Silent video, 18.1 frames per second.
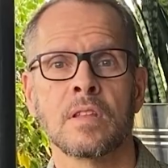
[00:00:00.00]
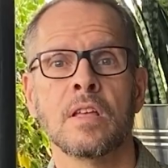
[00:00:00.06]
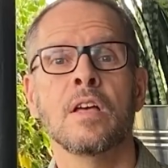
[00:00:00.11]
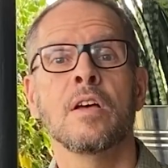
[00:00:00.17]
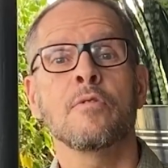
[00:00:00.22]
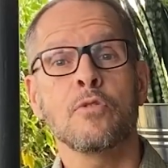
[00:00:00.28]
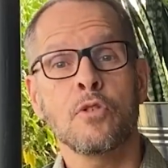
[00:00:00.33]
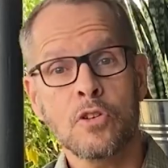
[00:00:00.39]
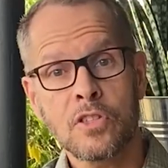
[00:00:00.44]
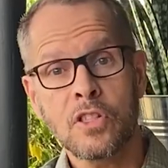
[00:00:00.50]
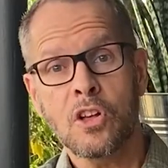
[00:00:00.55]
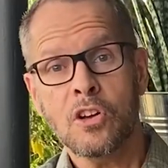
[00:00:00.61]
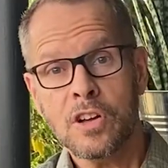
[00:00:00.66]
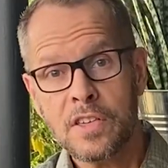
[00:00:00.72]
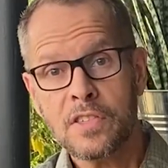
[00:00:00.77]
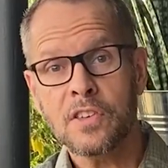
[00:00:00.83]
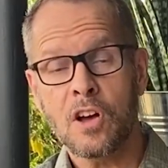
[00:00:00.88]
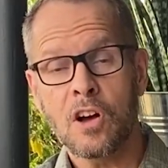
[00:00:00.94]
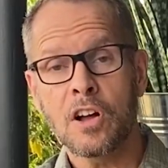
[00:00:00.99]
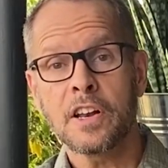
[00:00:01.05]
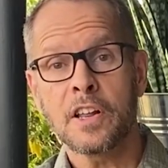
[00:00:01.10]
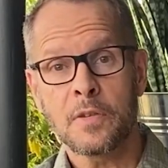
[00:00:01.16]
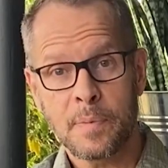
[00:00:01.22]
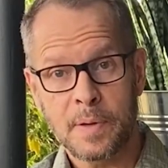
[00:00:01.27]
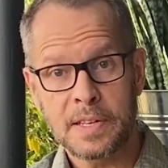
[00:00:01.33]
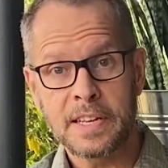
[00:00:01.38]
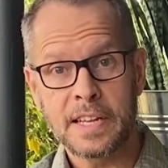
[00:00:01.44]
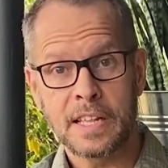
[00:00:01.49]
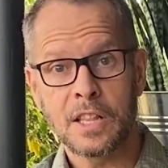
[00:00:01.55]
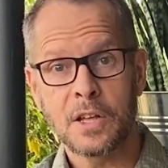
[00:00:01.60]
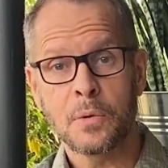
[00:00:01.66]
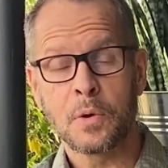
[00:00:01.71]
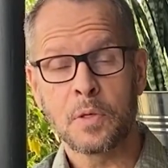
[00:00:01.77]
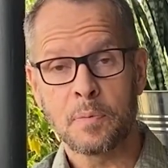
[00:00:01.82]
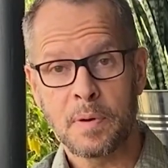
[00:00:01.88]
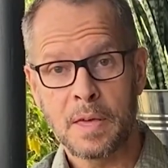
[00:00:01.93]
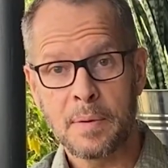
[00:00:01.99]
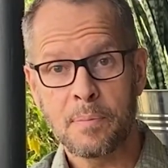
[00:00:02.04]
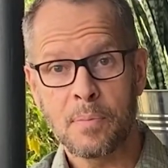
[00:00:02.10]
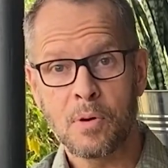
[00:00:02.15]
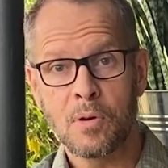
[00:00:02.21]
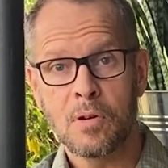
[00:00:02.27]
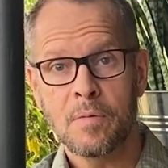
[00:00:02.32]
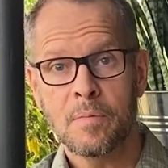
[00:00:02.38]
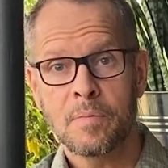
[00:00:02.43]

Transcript: For as long as God has been dealing with people,